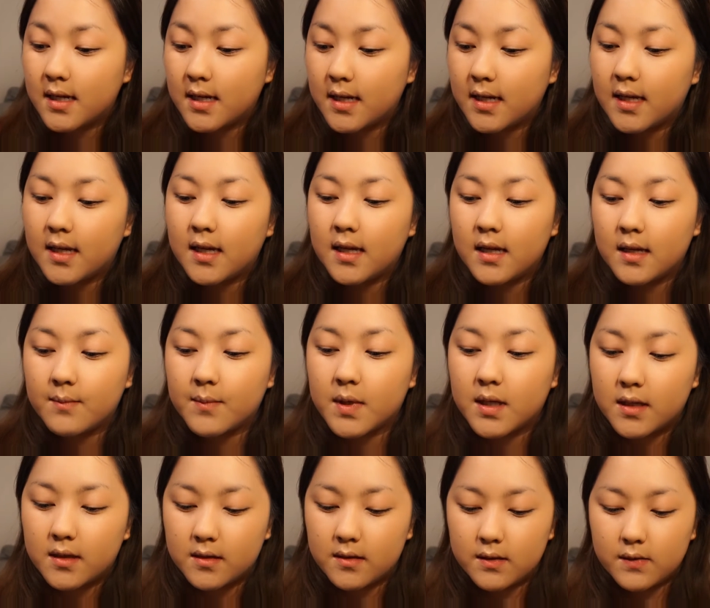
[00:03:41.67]
I
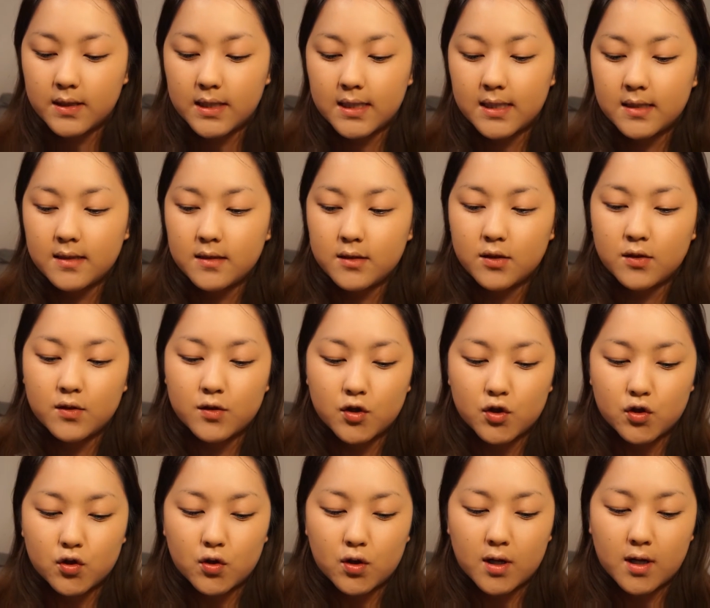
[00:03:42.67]
am going to
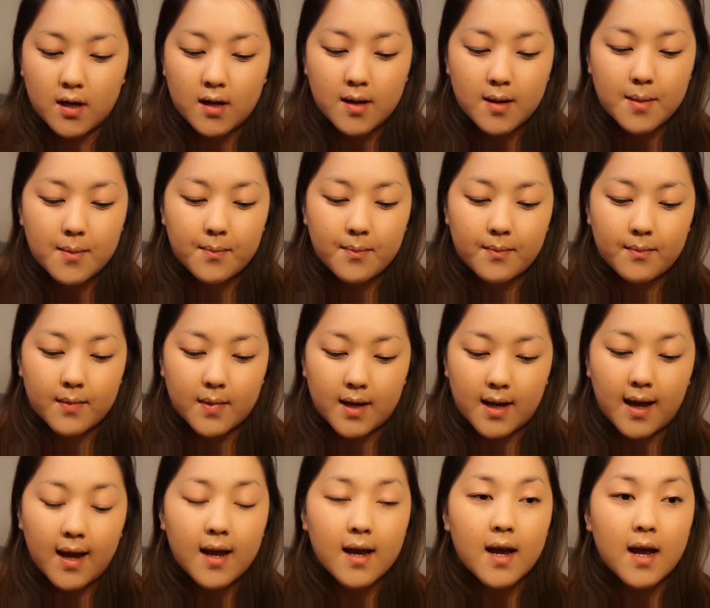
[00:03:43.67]
draw
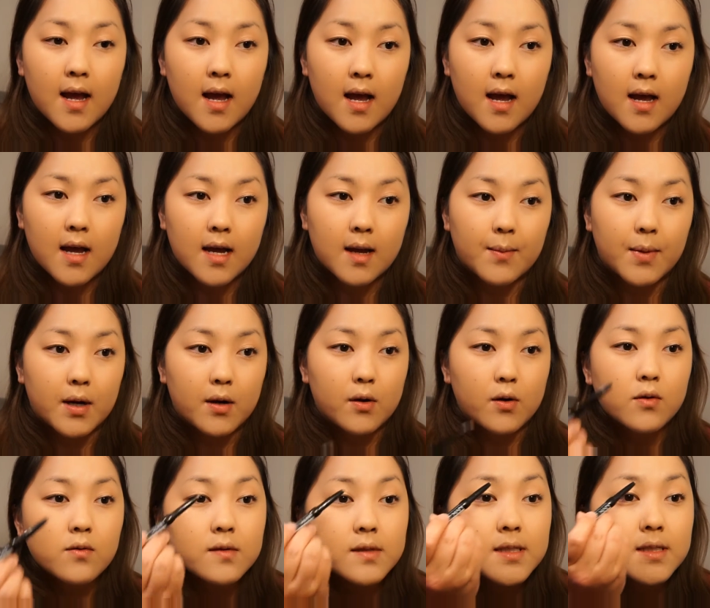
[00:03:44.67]
my
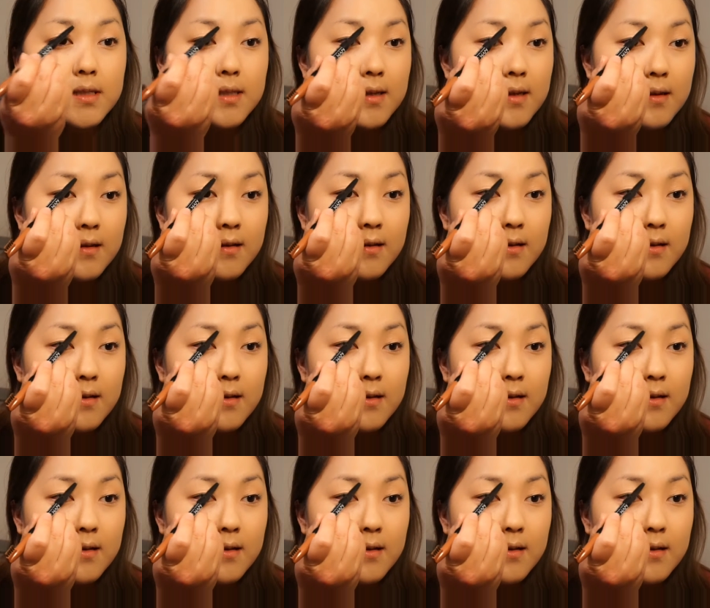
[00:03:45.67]
eyebrows.